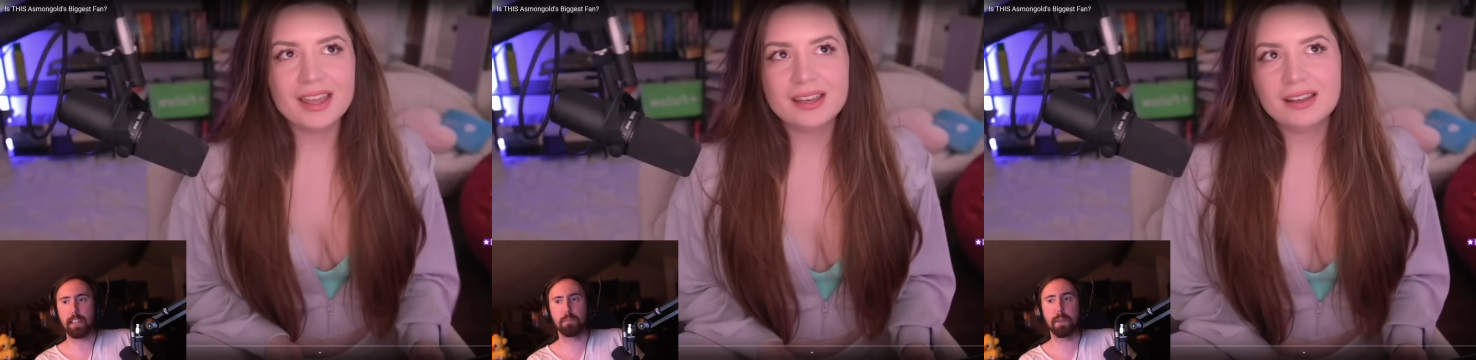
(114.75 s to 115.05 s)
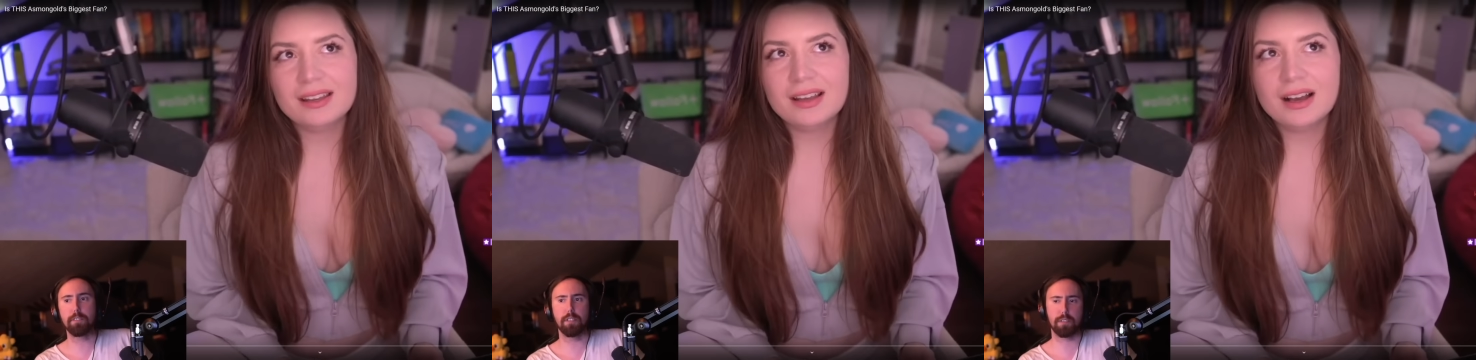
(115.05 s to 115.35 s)
Speaker 1: yeah,
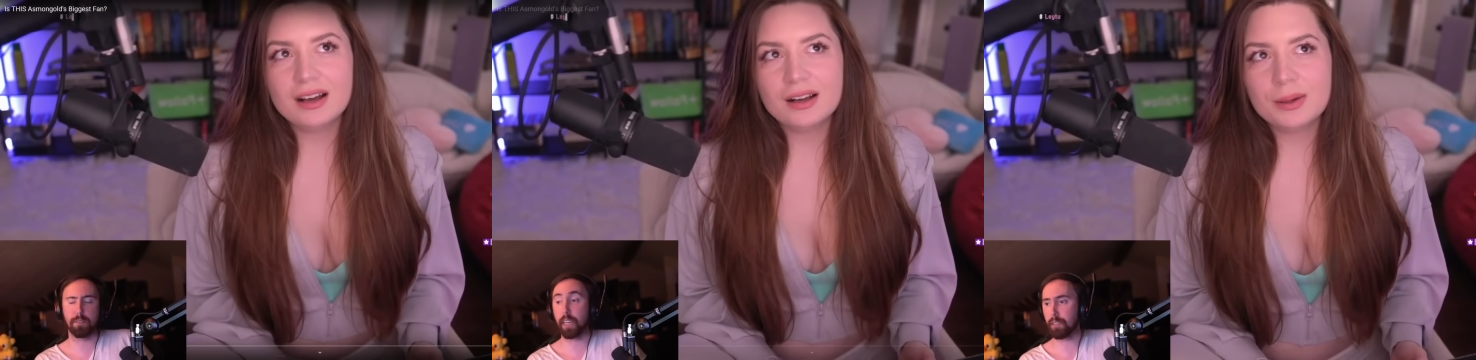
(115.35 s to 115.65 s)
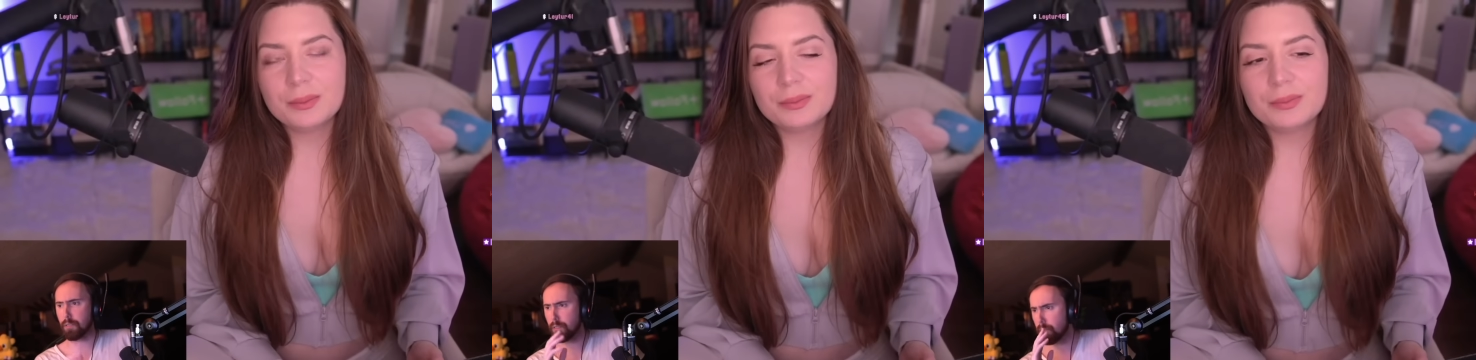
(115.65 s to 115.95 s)
it's and advice.
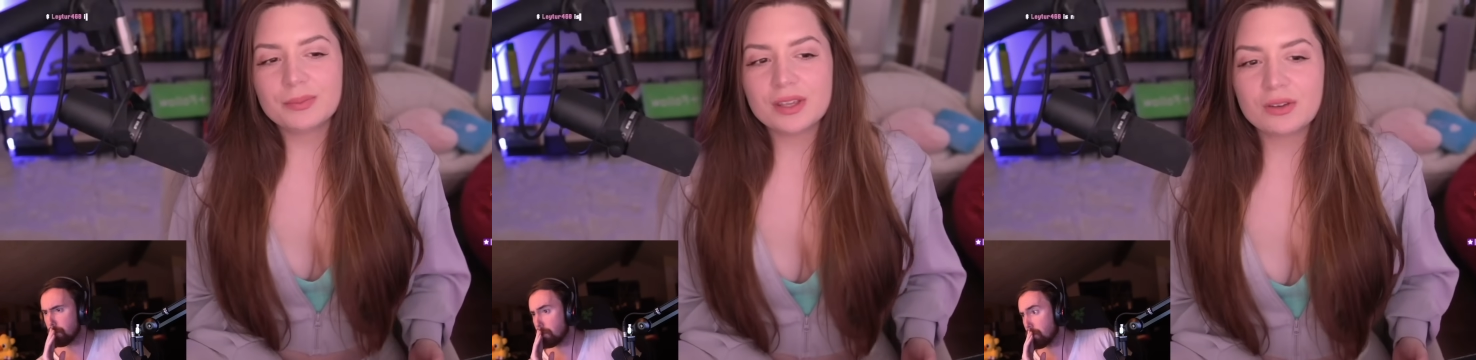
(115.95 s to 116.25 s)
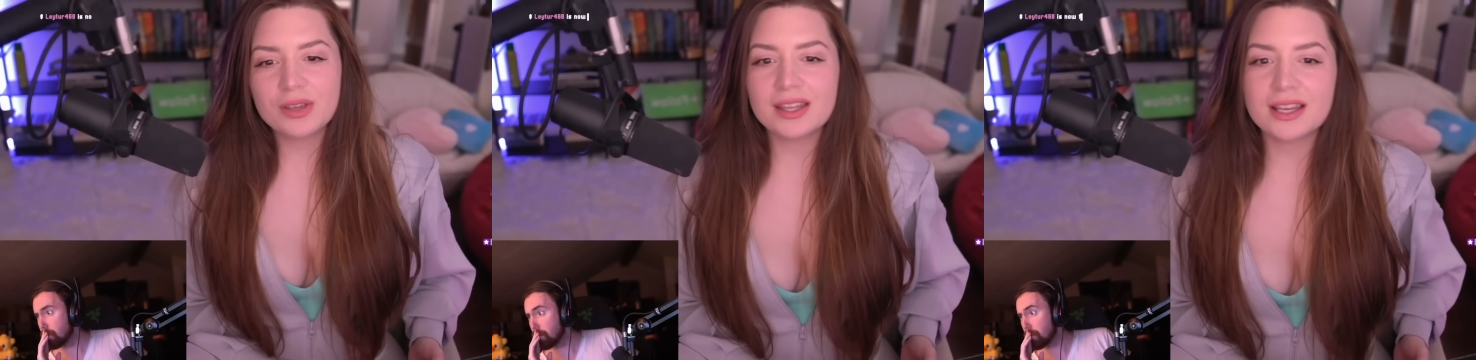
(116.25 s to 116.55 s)
um, you
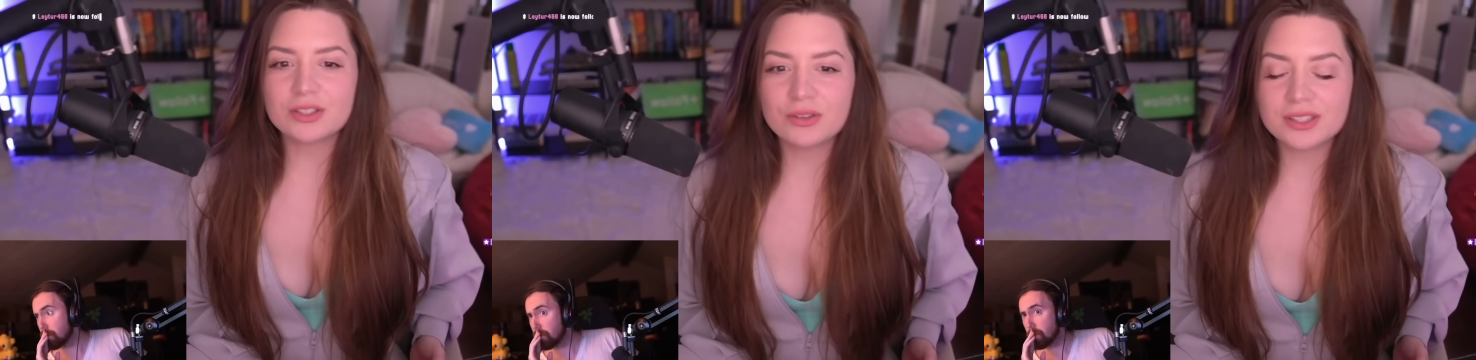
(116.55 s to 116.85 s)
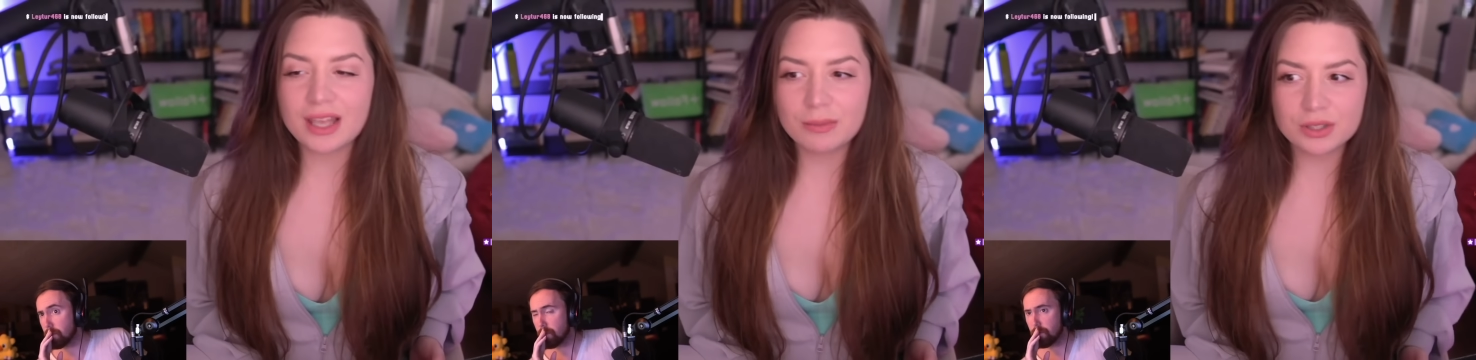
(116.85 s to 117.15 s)
know, he likes all the
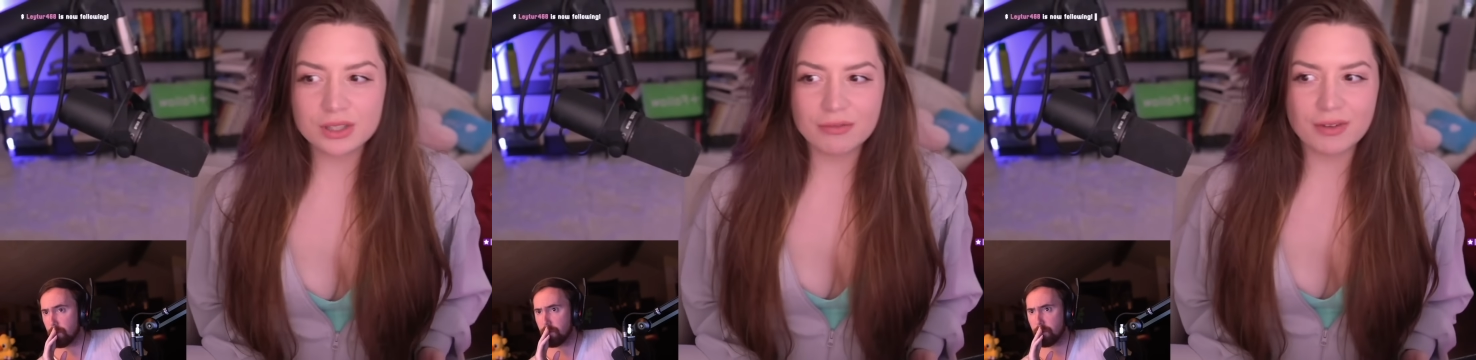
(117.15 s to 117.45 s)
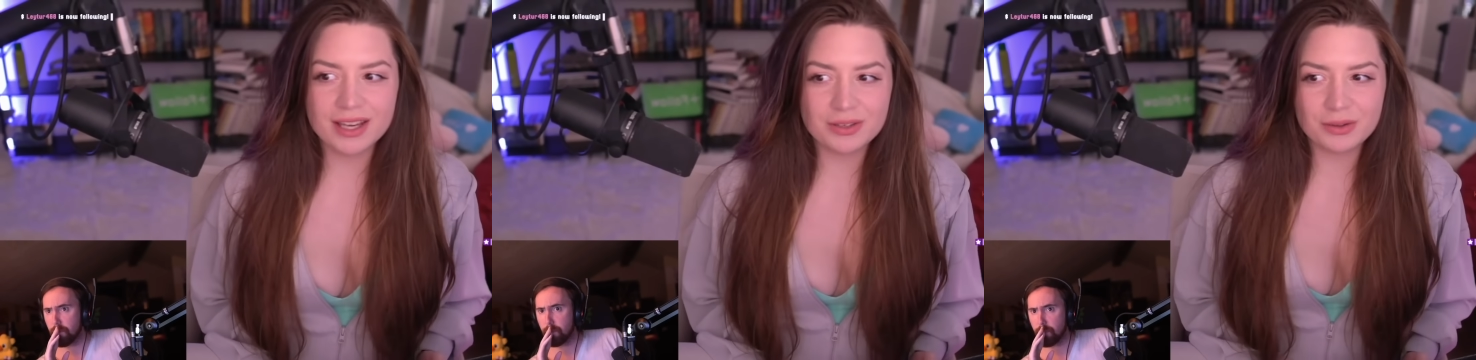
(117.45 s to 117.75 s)
same stuff
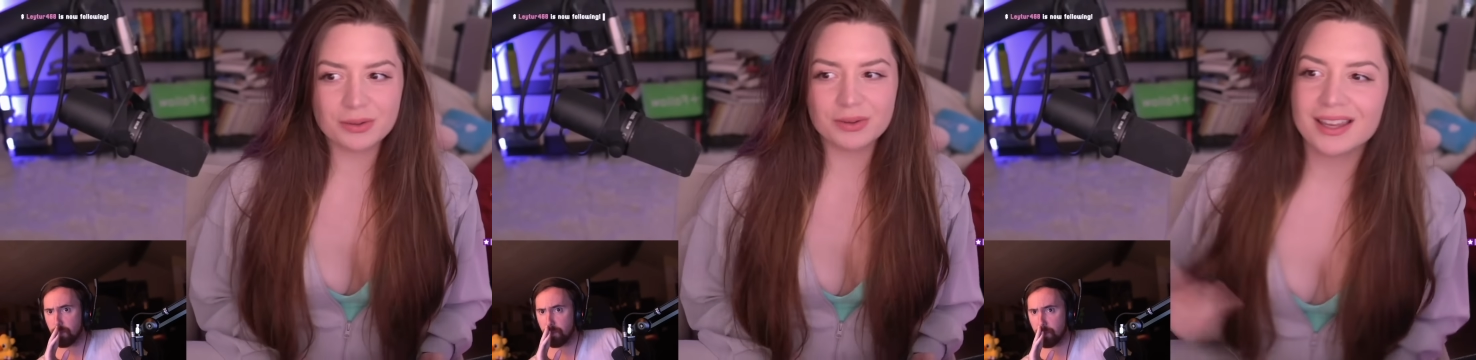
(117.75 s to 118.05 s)
I do.